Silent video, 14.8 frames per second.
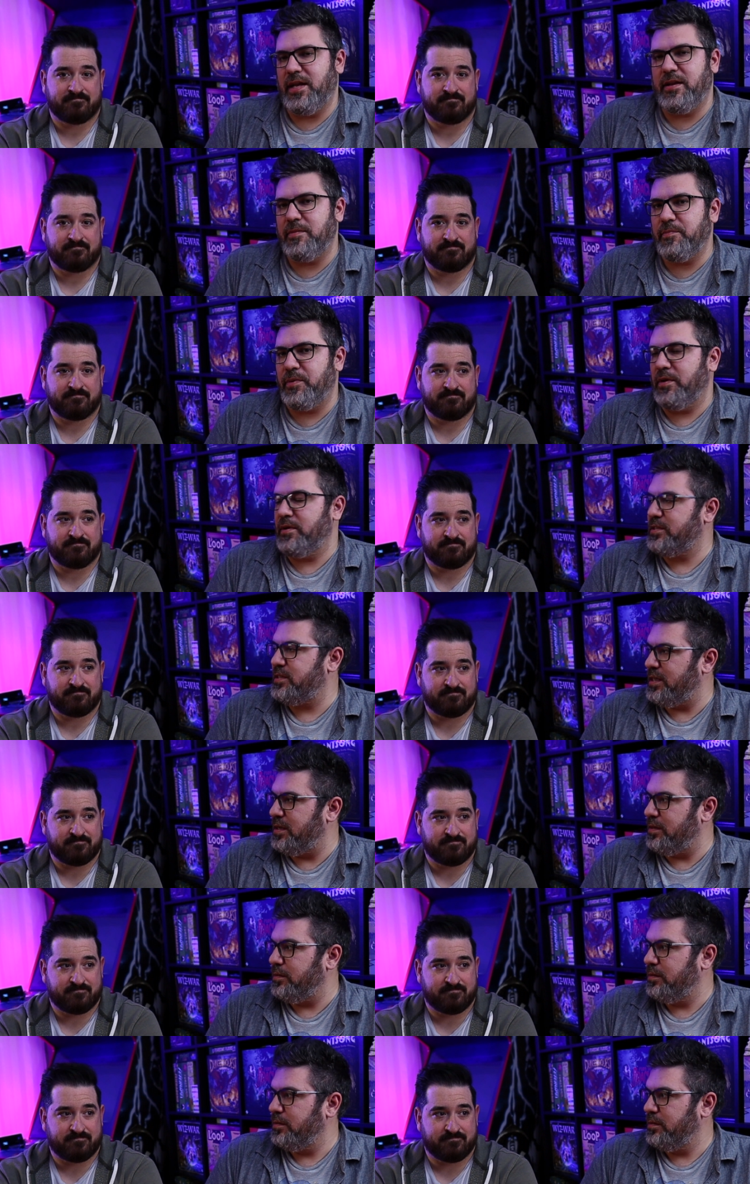Speaker 1: an
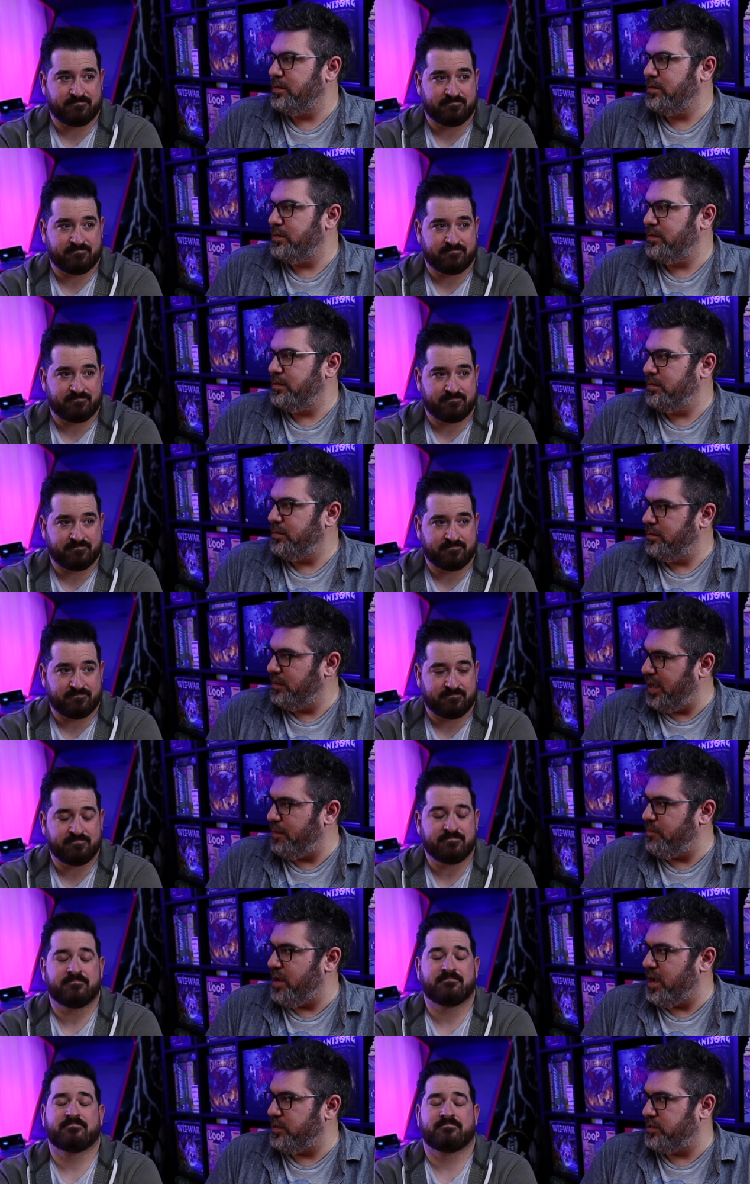in-person
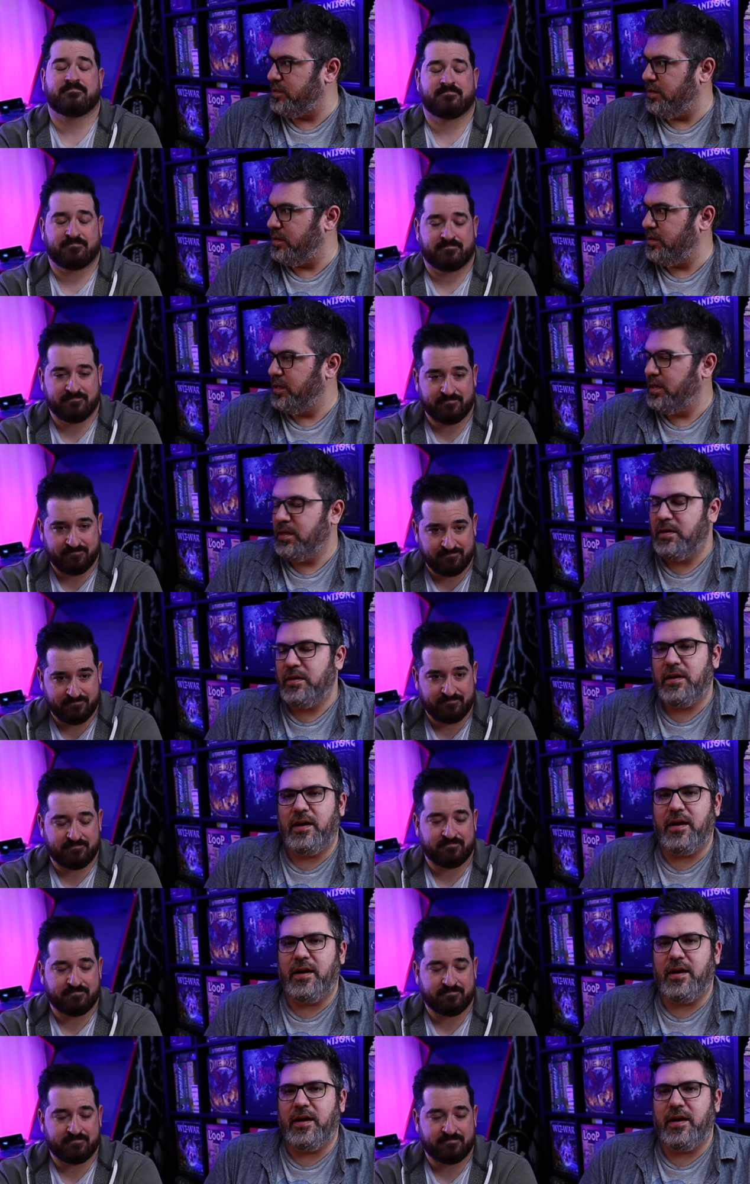game master. Mm-hmm.